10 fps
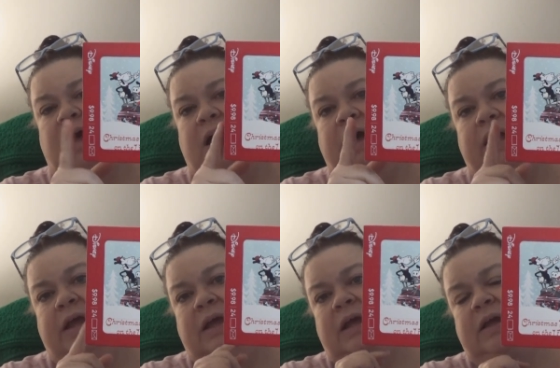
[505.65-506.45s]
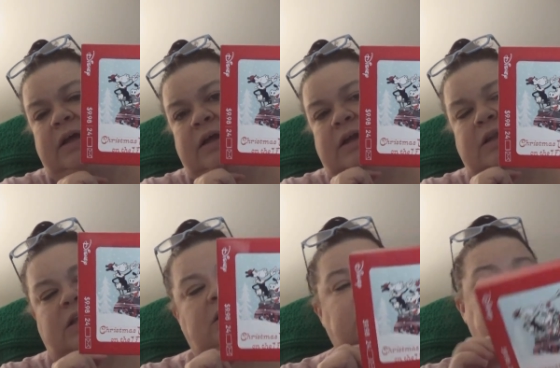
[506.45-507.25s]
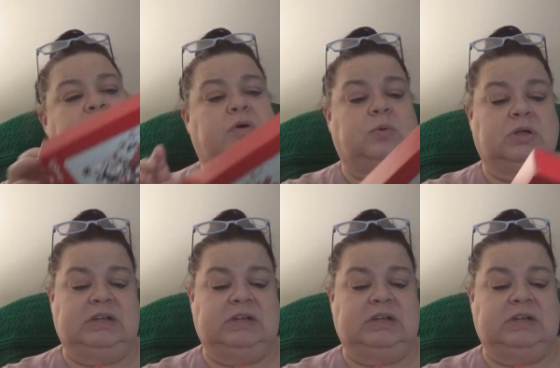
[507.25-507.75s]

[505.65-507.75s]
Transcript: I think it's adorable.